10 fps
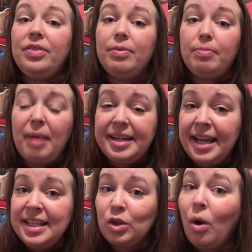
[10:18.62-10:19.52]
my
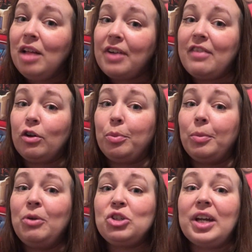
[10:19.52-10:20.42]
dates qualify for a
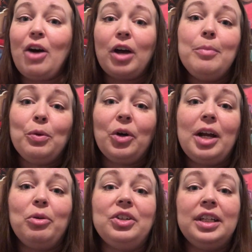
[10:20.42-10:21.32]
promotion, how come you weren't
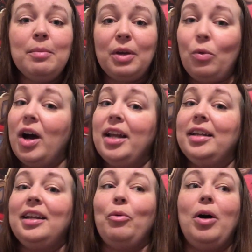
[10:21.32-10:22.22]
able to get me
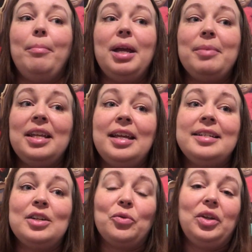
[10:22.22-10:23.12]
one? Well, maybe they
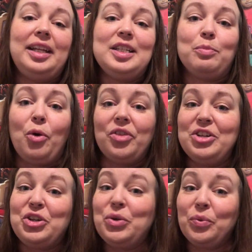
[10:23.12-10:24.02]
didn't release more
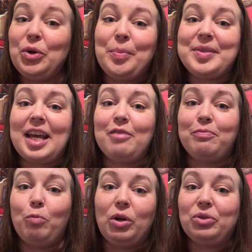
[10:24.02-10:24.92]
than 2 rooms at
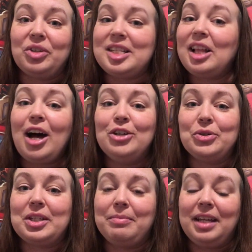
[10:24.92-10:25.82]
Wilderness Lodge
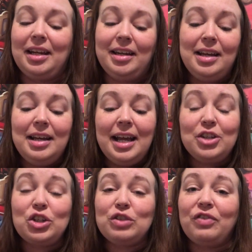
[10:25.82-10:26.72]
or something.
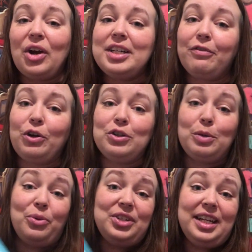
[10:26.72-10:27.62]
It's just very difficult
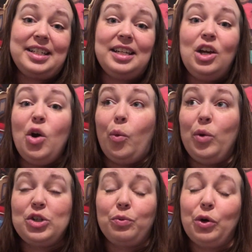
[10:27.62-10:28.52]
to predict
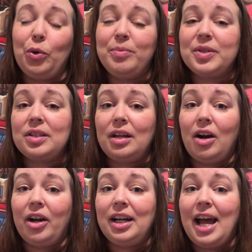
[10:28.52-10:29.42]
which rooms
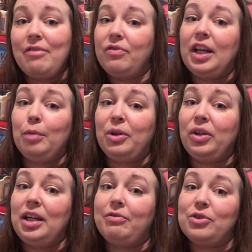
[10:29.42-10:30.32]
are gonna have
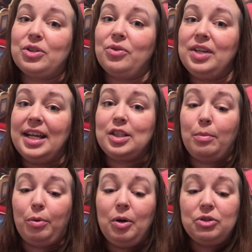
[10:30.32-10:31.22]
availability for certain dates
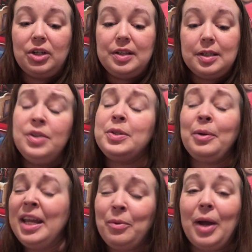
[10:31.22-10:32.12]
on promotions. So
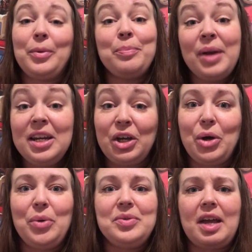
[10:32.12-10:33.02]
anyway, with PIN
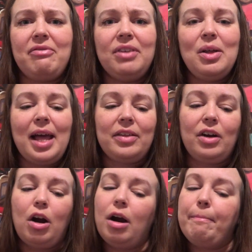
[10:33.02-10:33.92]
codes, I feel like
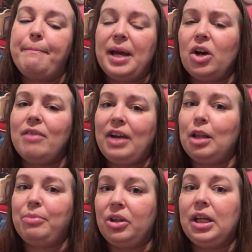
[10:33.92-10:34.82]
there are better
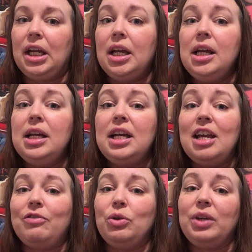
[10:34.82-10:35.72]
availability
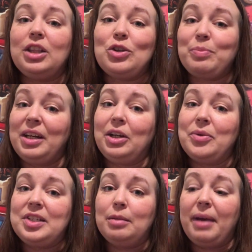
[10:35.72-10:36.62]
if you get those PIN
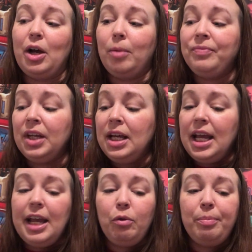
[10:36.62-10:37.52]
codes in the mail.
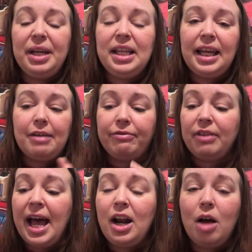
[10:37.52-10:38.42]
It will be like a
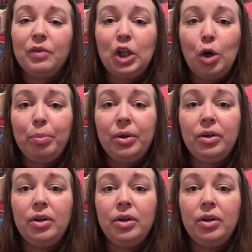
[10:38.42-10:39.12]
flat envelope